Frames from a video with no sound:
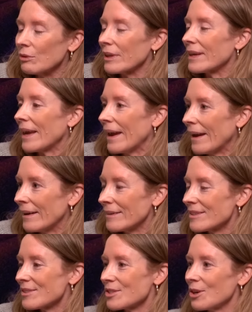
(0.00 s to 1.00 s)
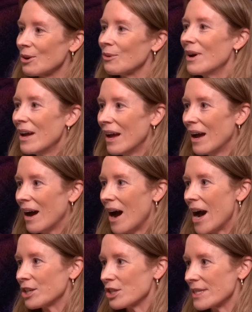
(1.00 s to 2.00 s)
you really can't. So
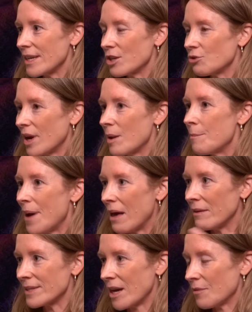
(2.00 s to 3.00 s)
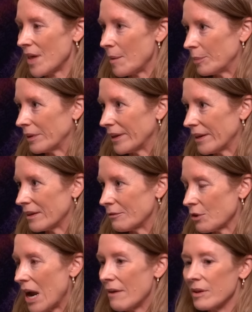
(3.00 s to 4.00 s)
I just say try to balance out that plate.
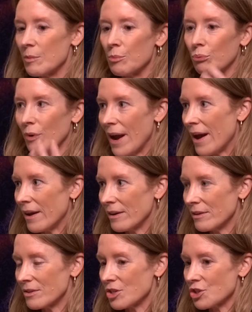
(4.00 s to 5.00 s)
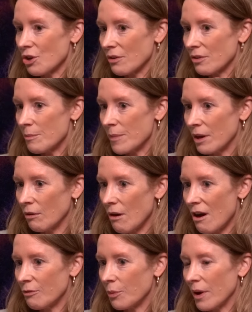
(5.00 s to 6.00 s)
If you're having bread to start the meal
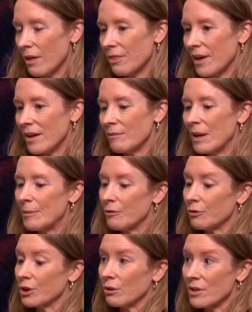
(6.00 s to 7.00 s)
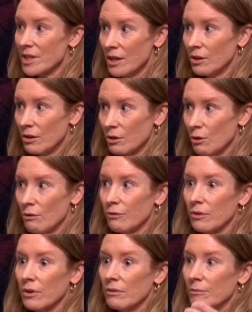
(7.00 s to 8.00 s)
off with, then maybe for your dinner, go
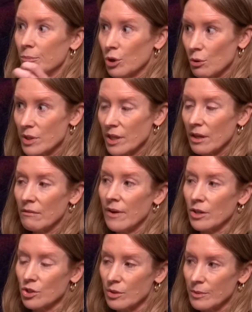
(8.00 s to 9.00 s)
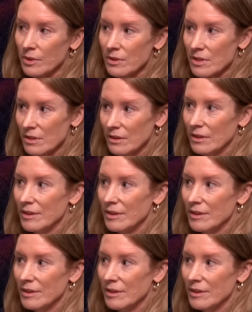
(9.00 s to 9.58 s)
for protein and vegetables.